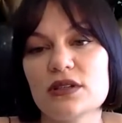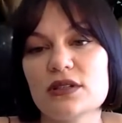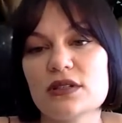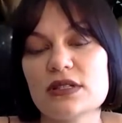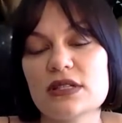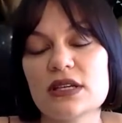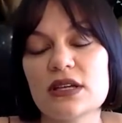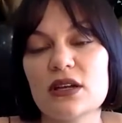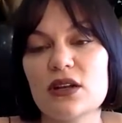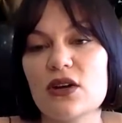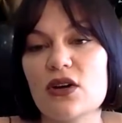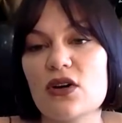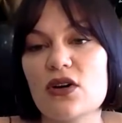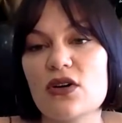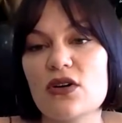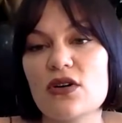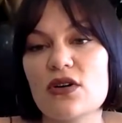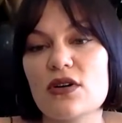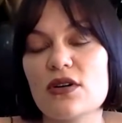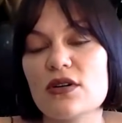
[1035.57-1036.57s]
Sing
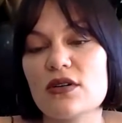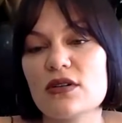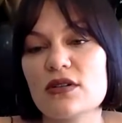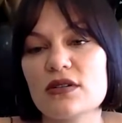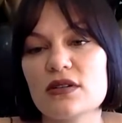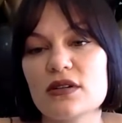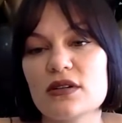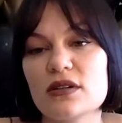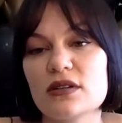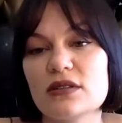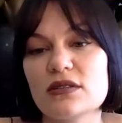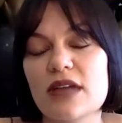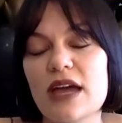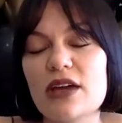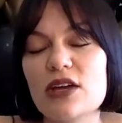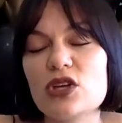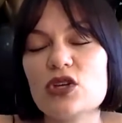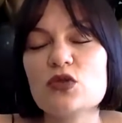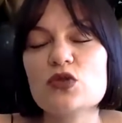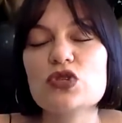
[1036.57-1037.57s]
along.
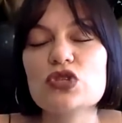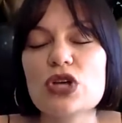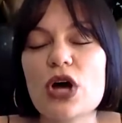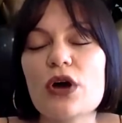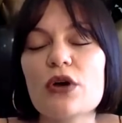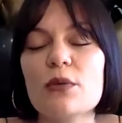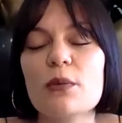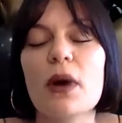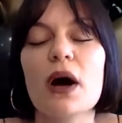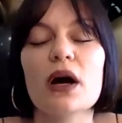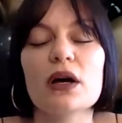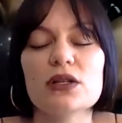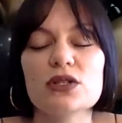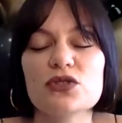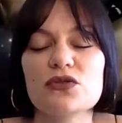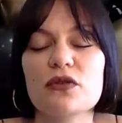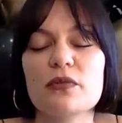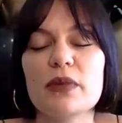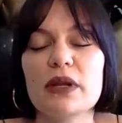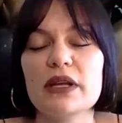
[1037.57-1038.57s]
Thank you so
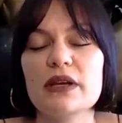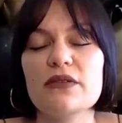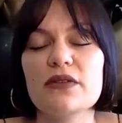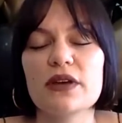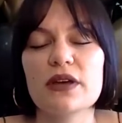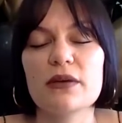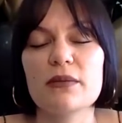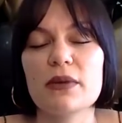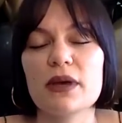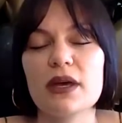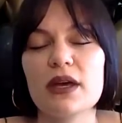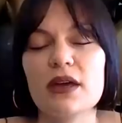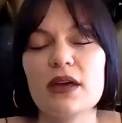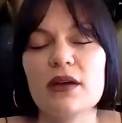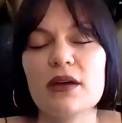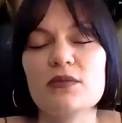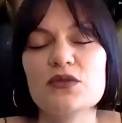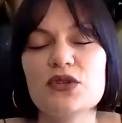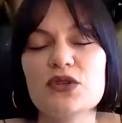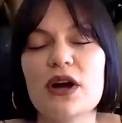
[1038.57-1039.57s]
much for believing in me. I
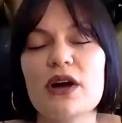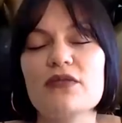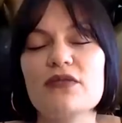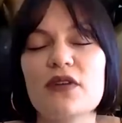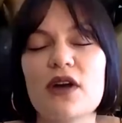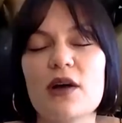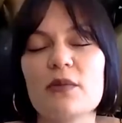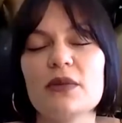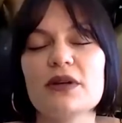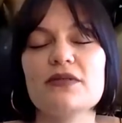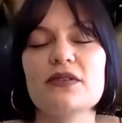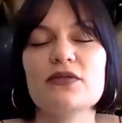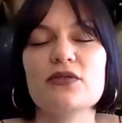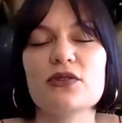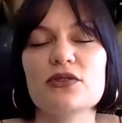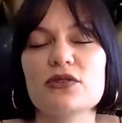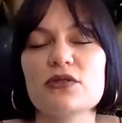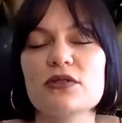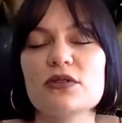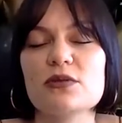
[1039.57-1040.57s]
can't believe I've
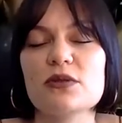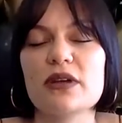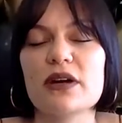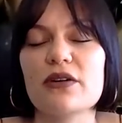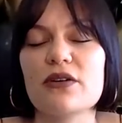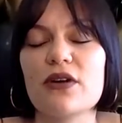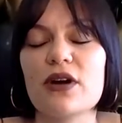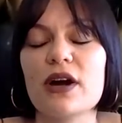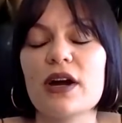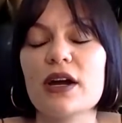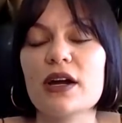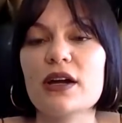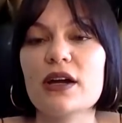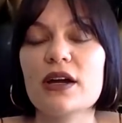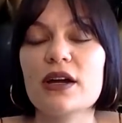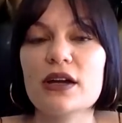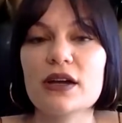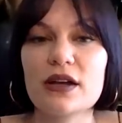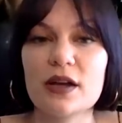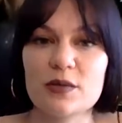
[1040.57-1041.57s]
got through this without crying.
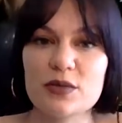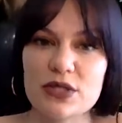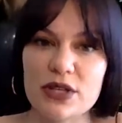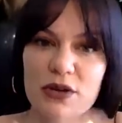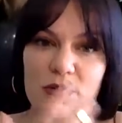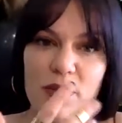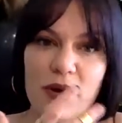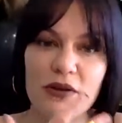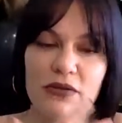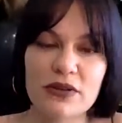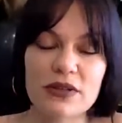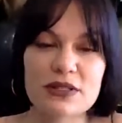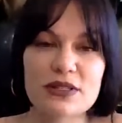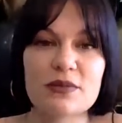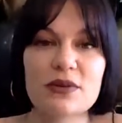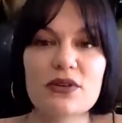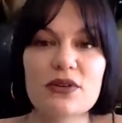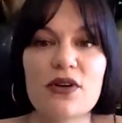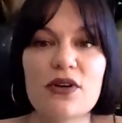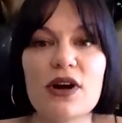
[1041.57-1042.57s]
I'm so puffy because
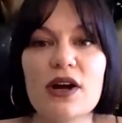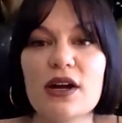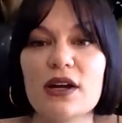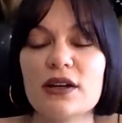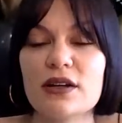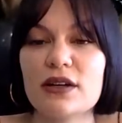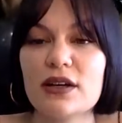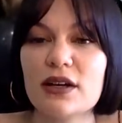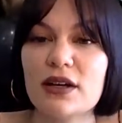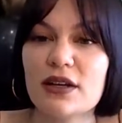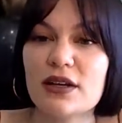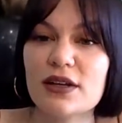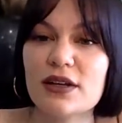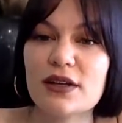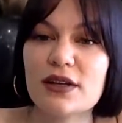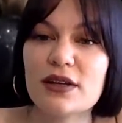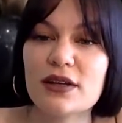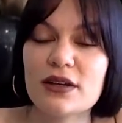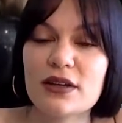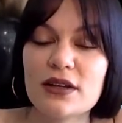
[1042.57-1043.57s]
I've been crying.
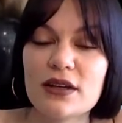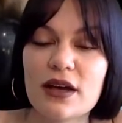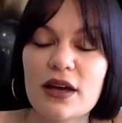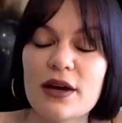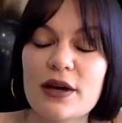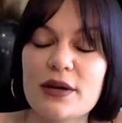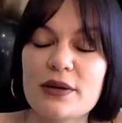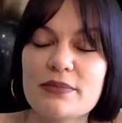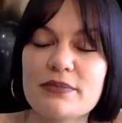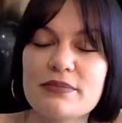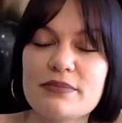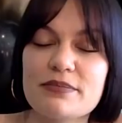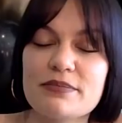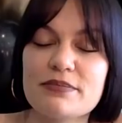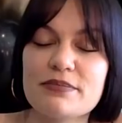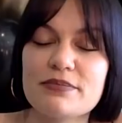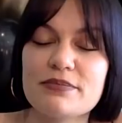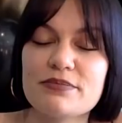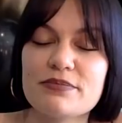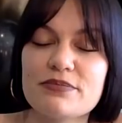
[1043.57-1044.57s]

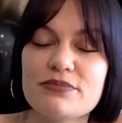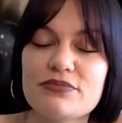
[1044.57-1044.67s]
Thank